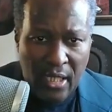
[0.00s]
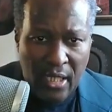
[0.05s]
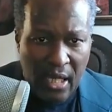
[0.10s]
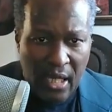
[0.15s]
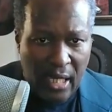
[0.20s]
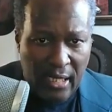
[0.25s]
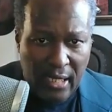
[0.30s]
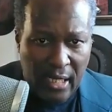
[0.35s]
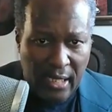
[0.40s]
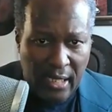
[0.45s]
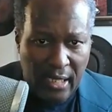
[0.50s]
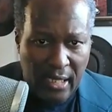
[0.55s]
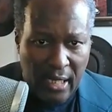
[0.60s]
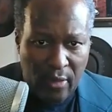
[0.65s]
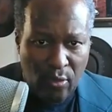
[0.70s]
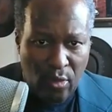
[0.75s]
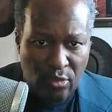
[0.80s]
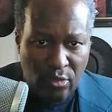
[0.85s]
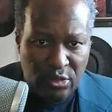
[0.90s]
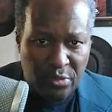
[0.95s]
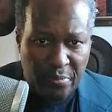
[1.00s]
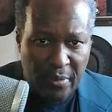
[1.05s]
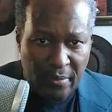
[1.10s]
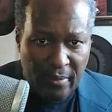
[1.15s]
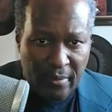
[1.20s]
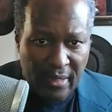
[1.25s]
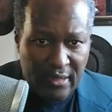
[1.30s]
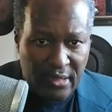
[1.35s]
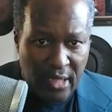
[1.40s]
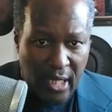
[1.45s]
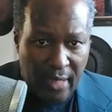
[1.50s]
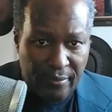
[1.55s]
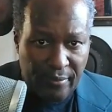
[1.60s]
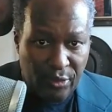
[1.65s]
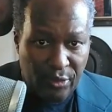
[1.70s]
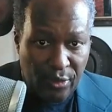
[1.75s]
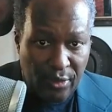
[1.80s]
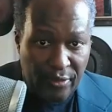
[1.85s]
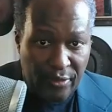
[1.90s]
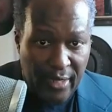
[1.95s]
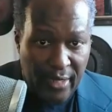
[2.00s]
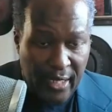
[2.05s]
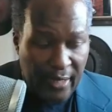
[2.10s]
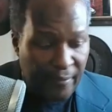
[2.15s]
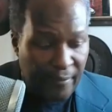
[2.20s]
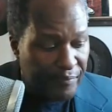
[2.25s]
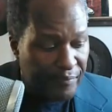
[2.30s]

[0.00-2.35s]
I, I, I won't spend my time doing that.